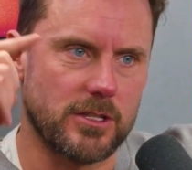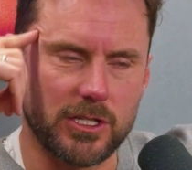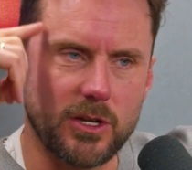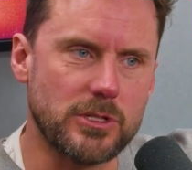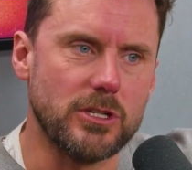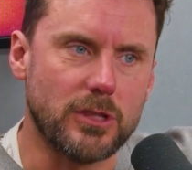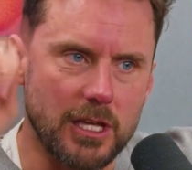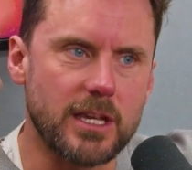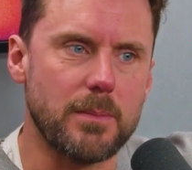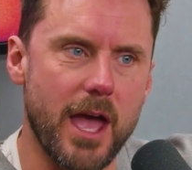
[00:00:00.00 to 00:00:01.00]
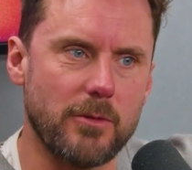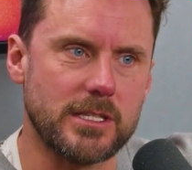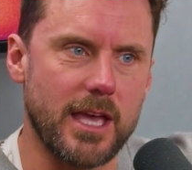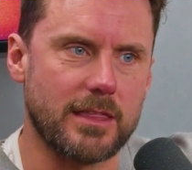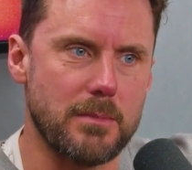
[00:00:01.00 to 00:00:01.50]
so it's not what you think about
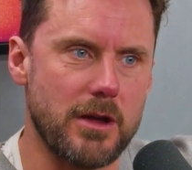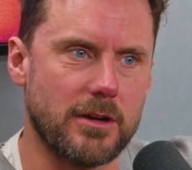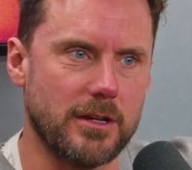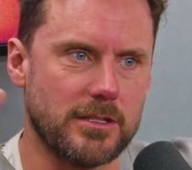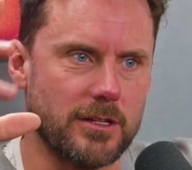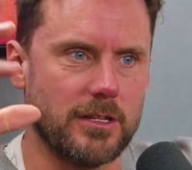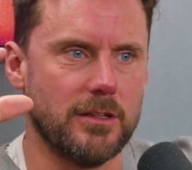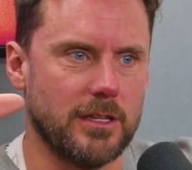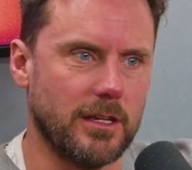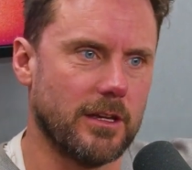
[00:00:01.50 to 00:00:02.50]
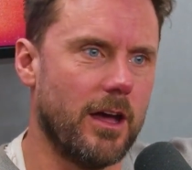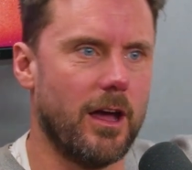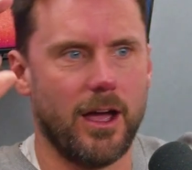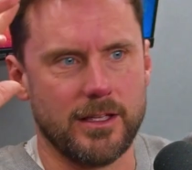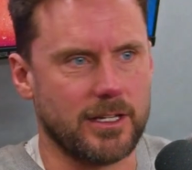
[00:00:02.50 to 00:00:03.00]
with South America. It's not like you think,
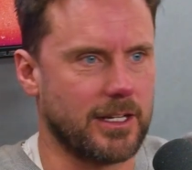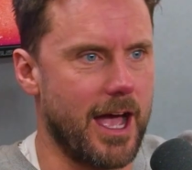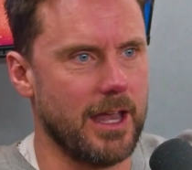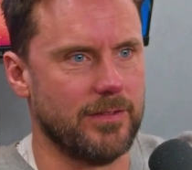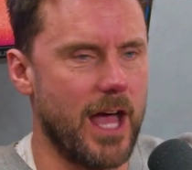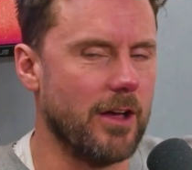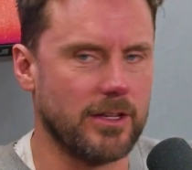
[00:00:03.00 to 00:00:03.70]
it's like Carnival.